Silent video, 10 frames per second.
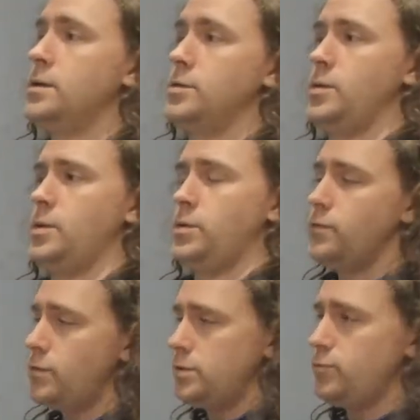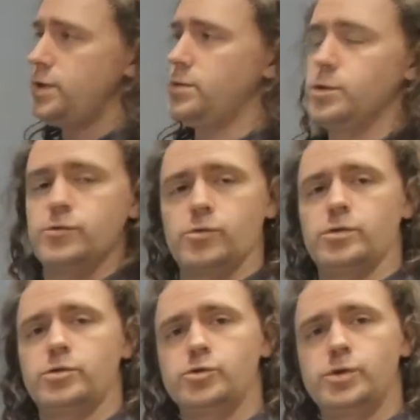you end up with a reasonably
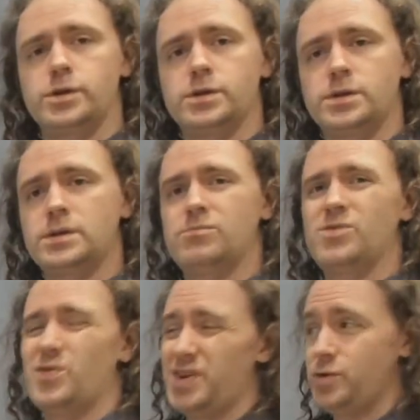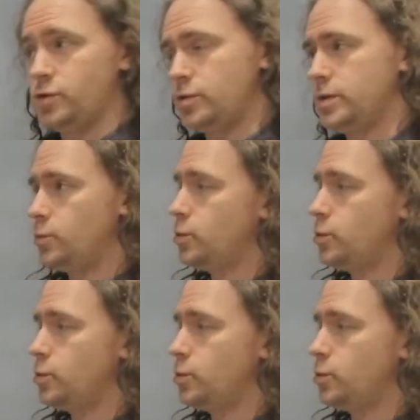strong joint, provided you're gluing the